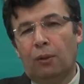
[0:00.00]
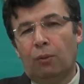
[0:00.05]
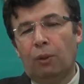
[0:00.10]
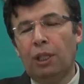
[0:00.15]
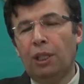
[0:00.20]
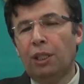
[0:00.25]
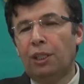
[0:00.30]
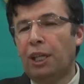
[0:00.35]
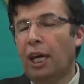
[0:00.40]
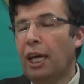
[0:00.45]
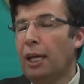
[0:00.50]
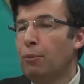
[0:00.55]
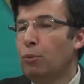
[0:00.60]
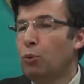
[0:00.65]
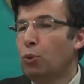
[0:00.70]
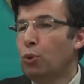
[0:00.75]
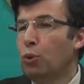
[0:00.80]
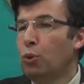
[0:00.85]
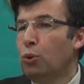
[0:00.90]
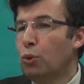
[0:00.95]
When he
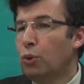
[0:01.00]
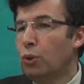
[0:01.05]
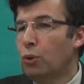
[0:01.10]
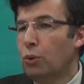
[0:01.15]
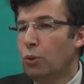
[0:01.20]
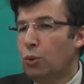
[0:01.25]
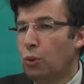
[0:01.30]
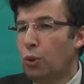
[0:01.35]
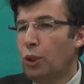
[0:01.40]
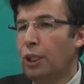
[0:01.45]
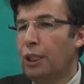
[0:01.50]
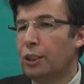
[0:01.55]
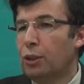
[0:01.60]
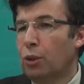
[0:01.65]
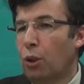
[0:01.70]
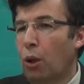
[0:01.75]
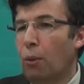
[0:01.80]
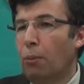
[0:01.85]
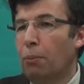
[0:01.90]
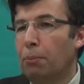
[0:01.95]
came to
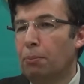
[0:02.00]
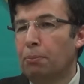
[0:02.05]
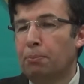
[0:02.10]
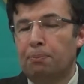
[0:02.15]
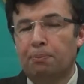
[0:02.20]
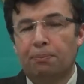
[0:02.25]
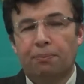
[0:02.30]
his home,